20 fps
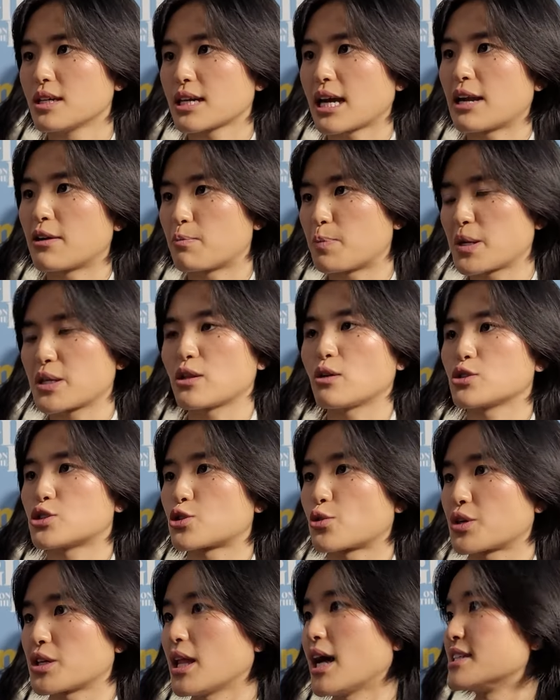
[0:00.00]
kind of bring those
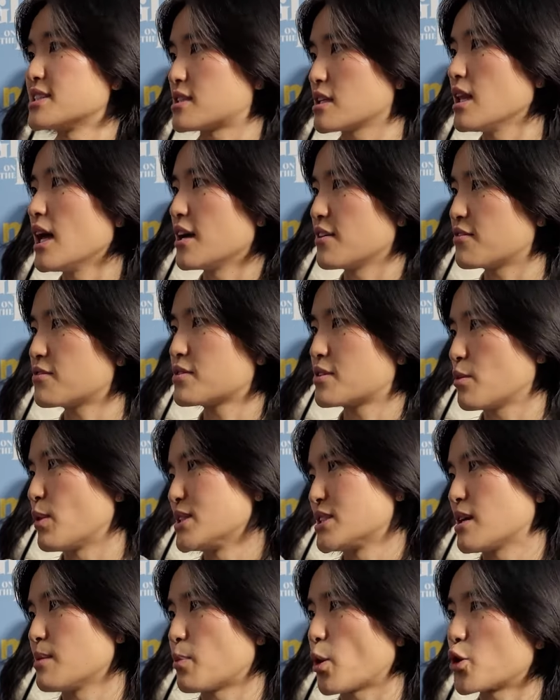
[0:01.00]
storylines to life, the
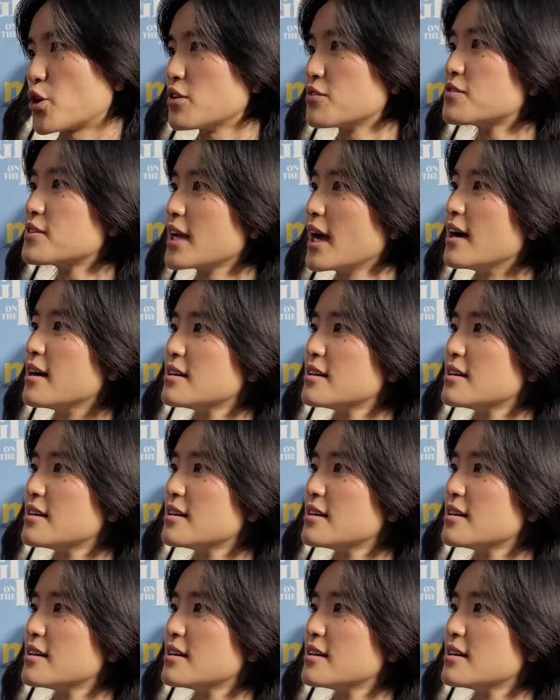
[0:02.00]
ones I'm part of. Yeah.